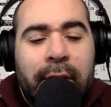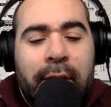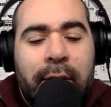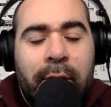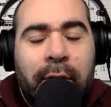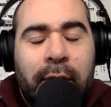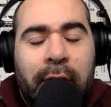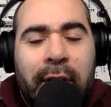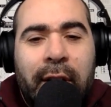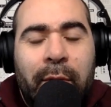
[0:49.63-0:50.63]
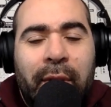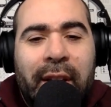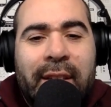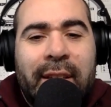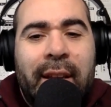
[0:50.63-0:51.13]
Tool can
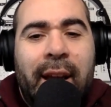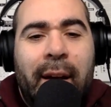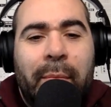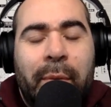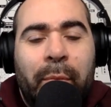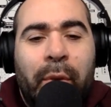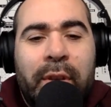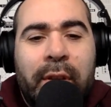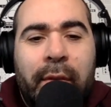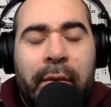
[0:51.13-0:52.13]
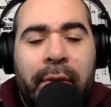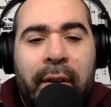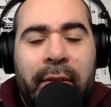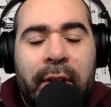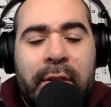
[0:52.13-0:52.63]
release an album once every
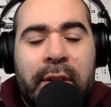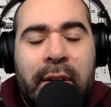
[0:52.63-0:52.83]
five years